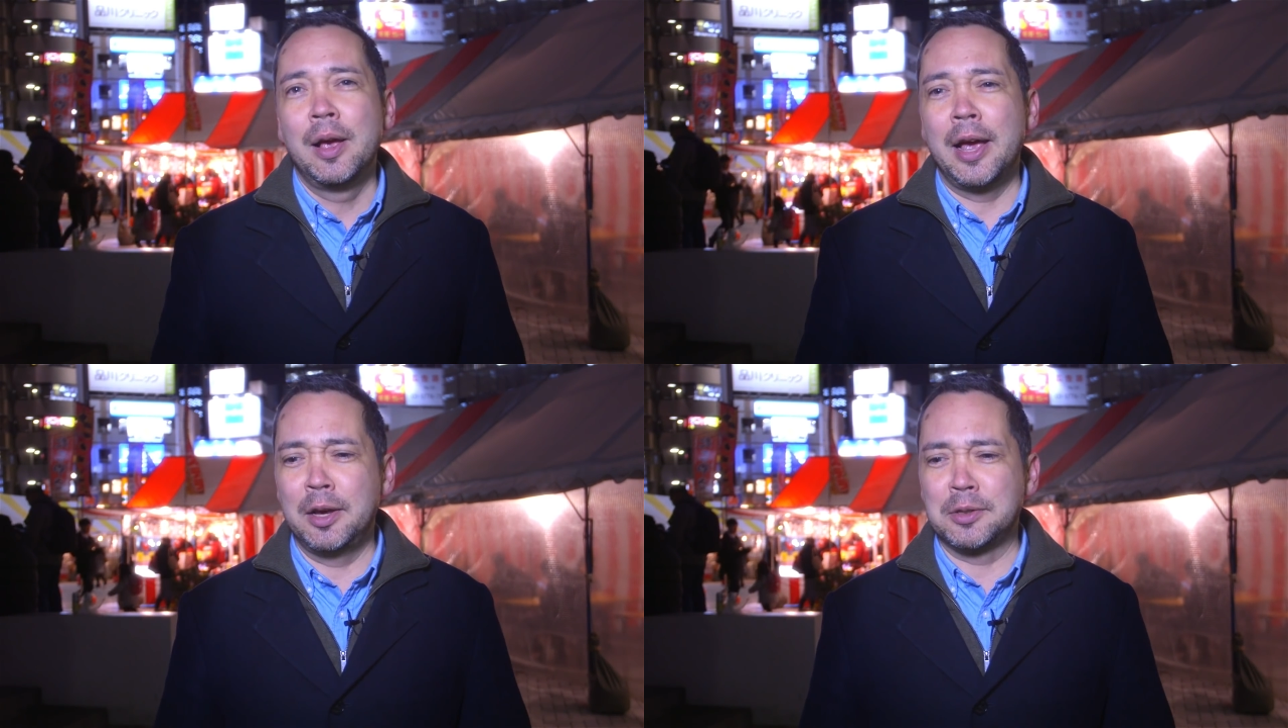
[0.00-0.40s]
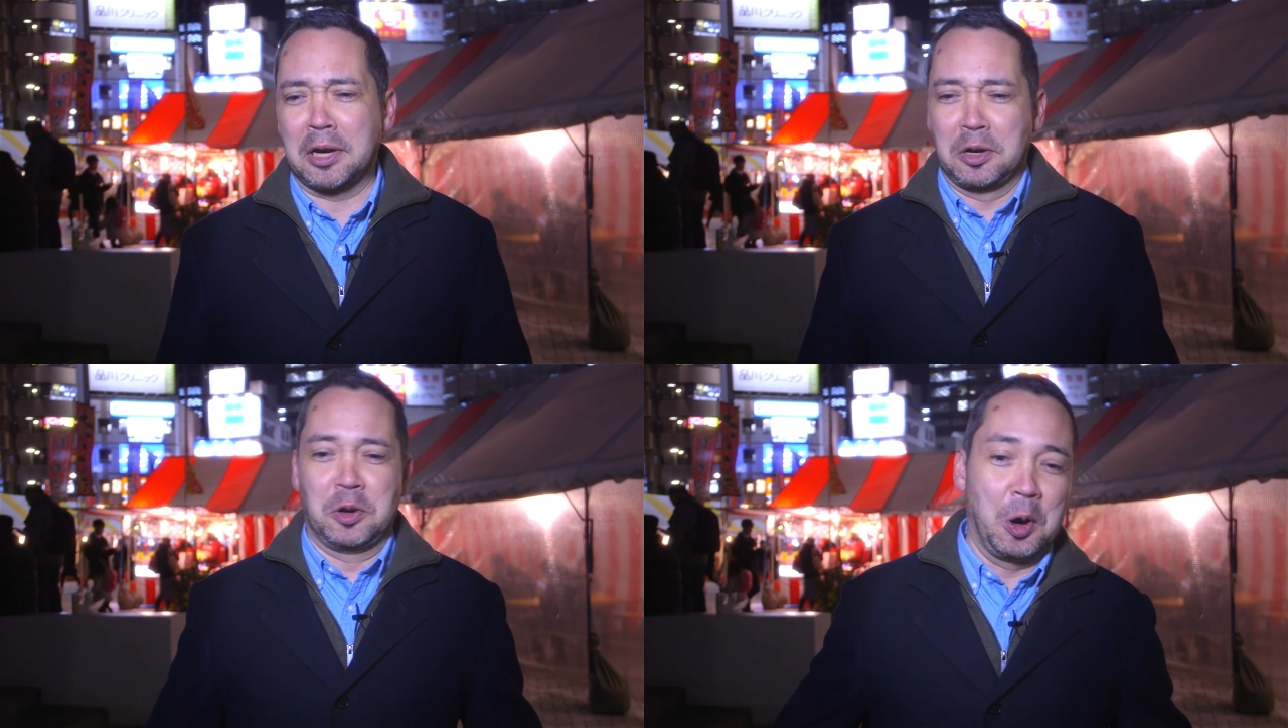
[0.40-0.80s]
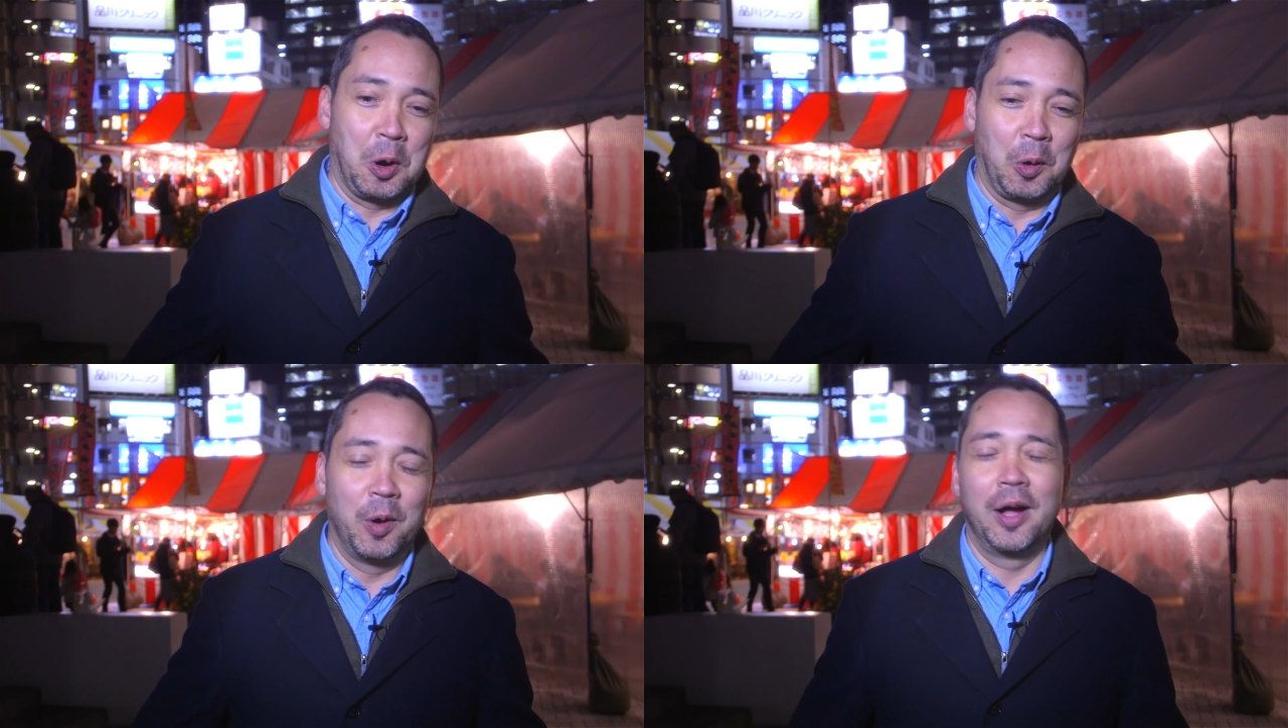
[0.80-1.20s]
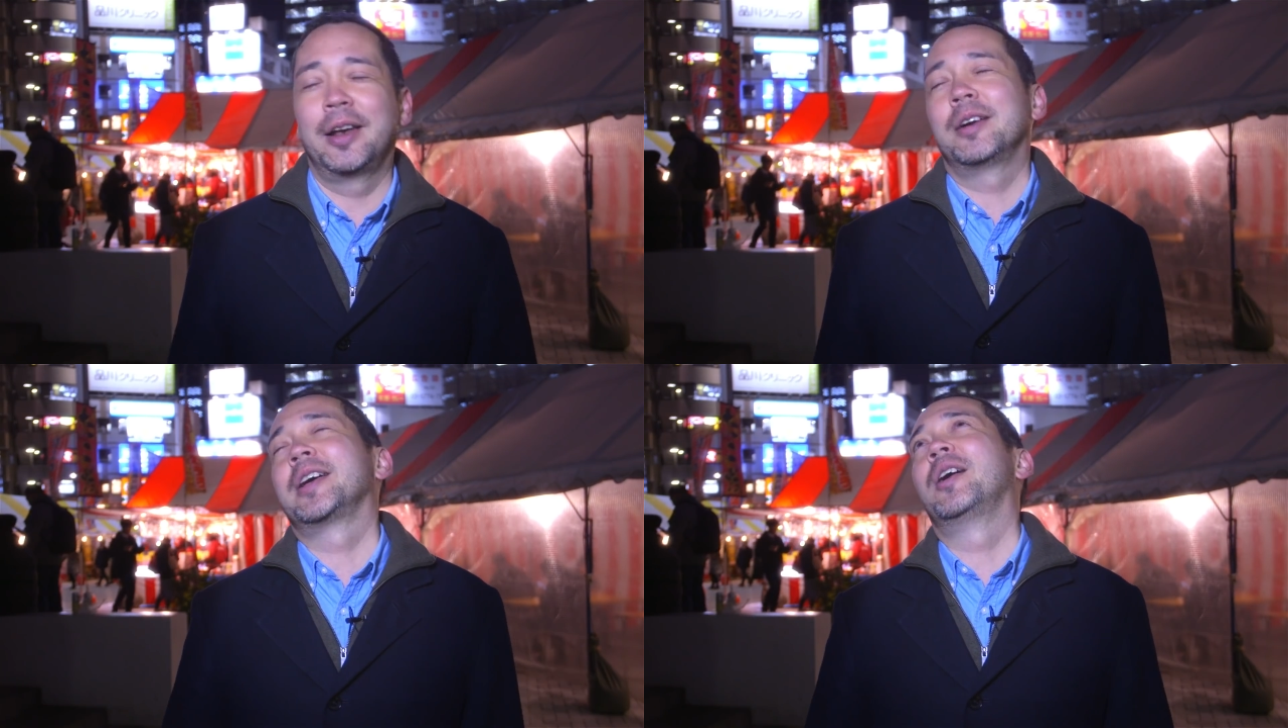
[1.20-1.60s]
And he was like, no.
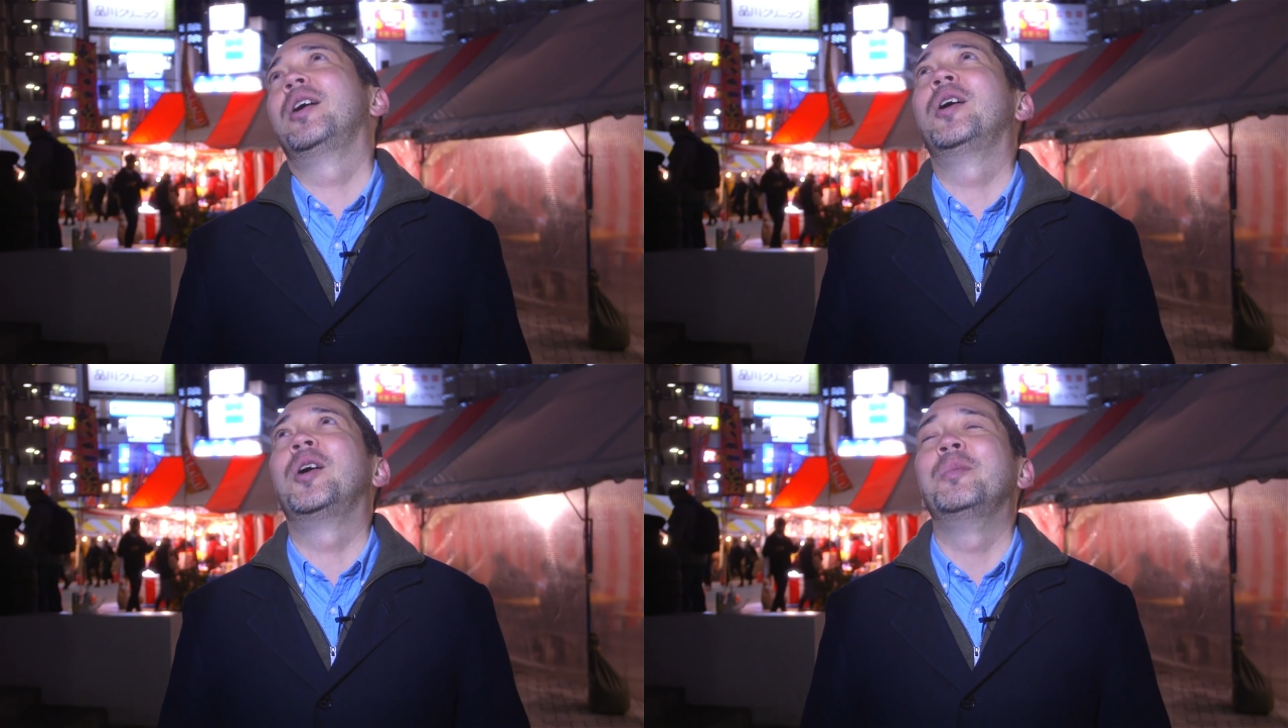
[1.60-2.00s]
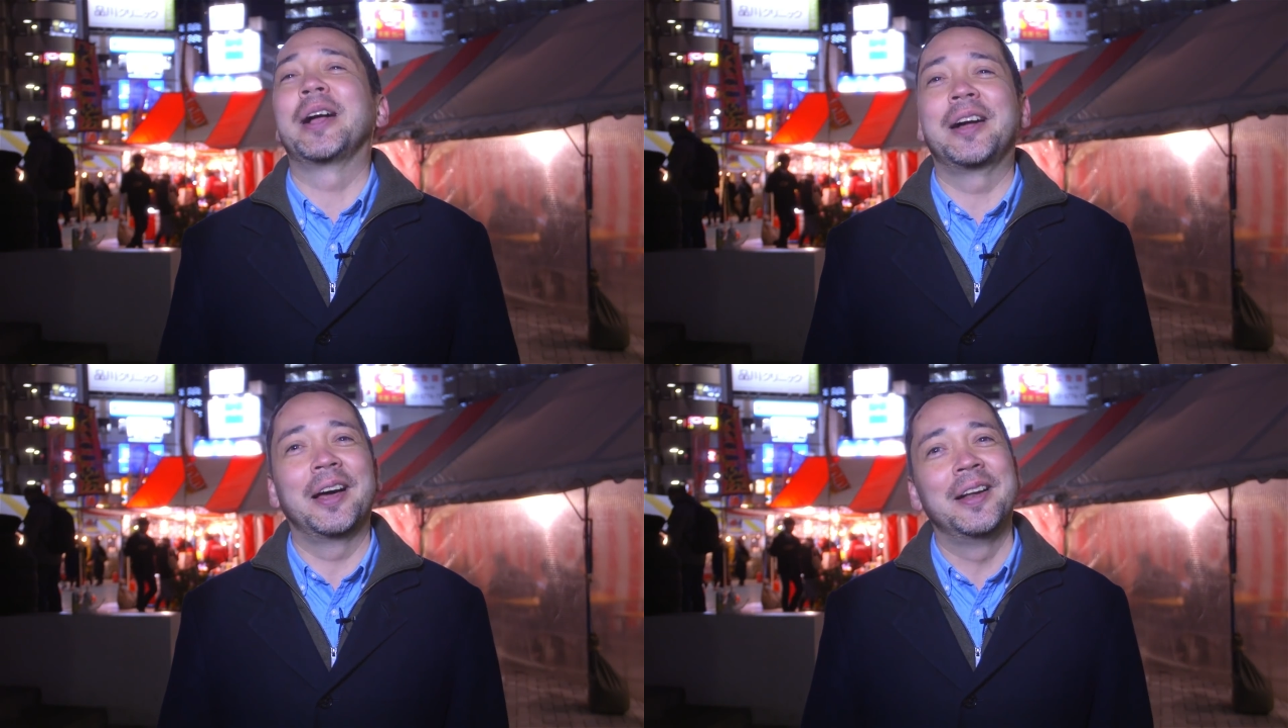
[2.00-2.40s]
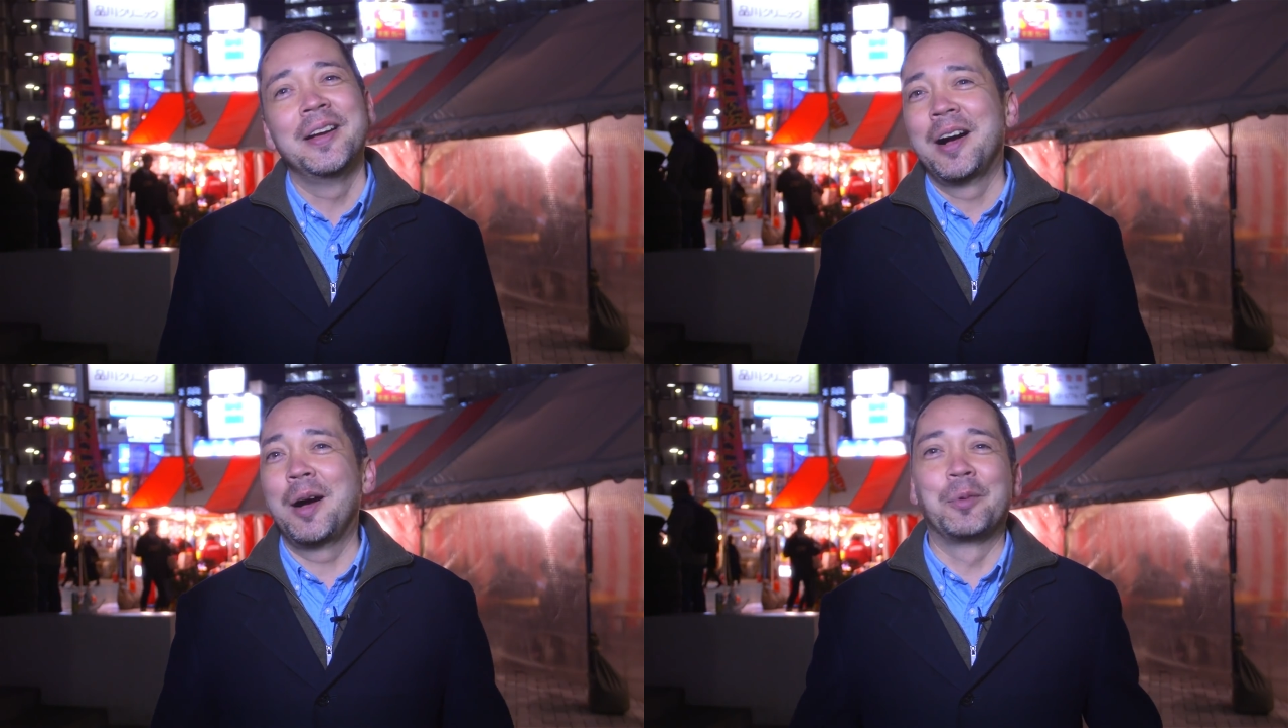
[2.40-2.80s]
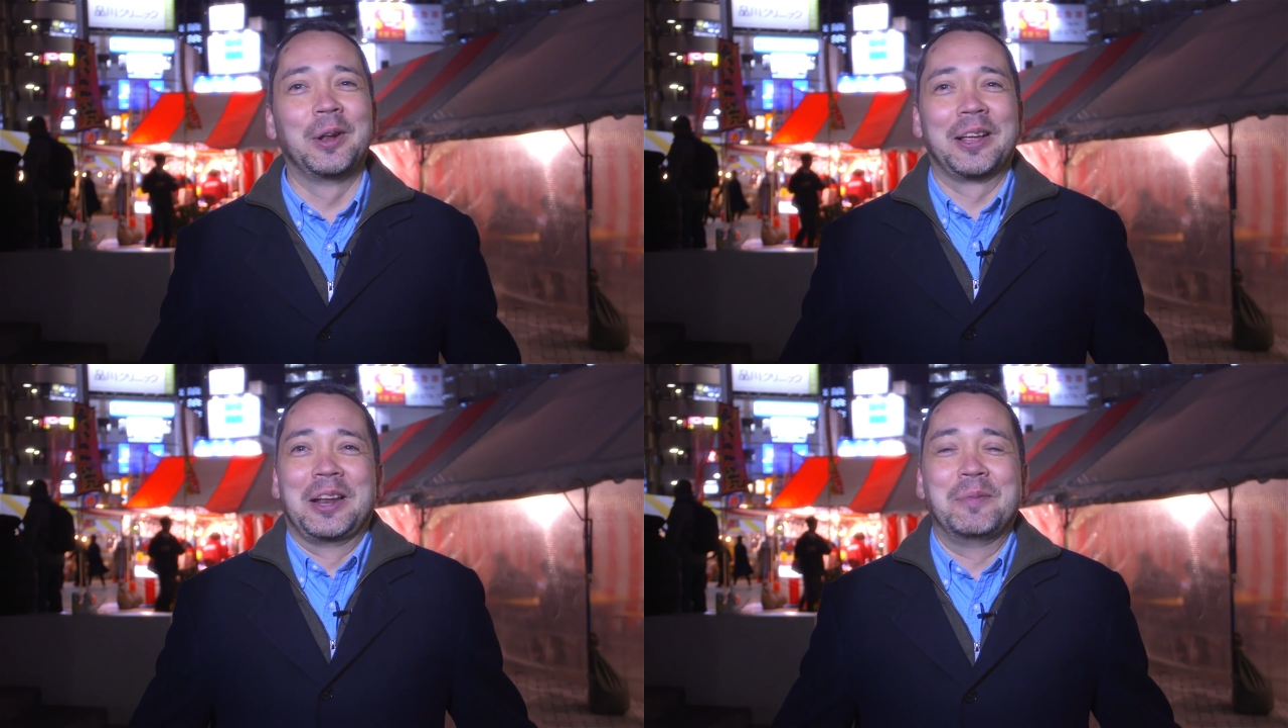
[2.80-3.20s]
And I was like, oh my God, I'm
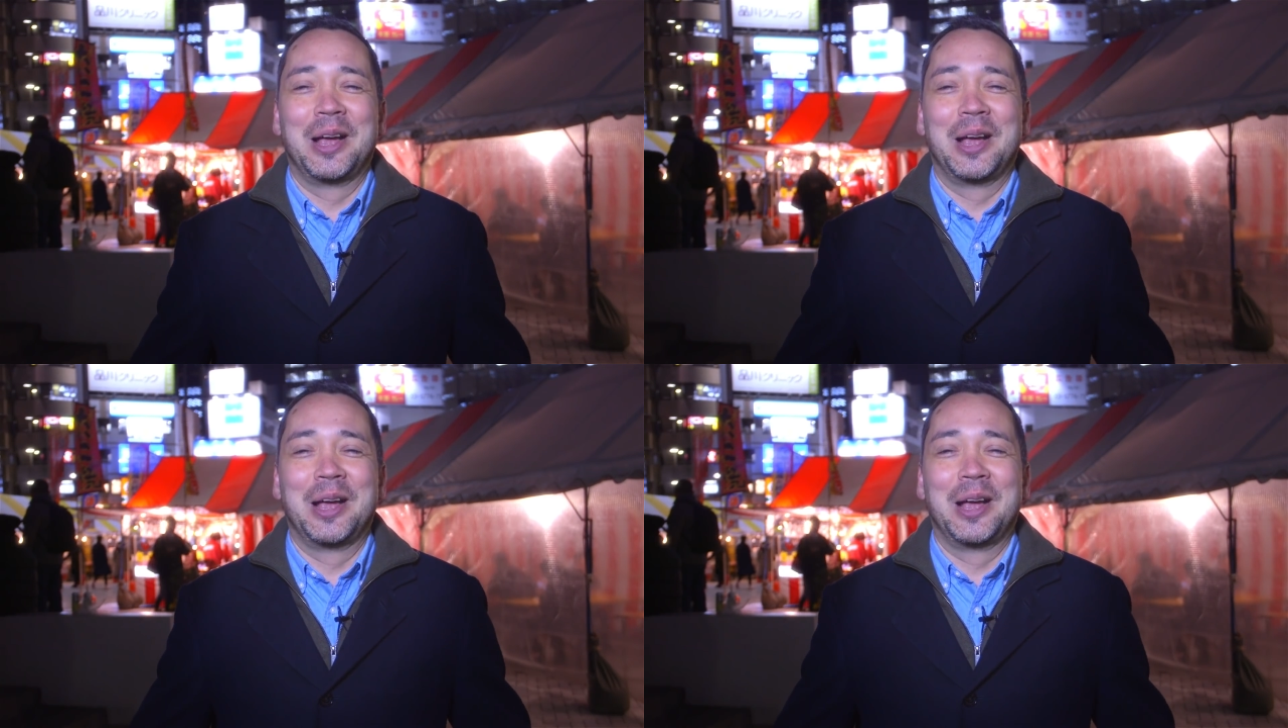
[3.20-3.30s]
really gonna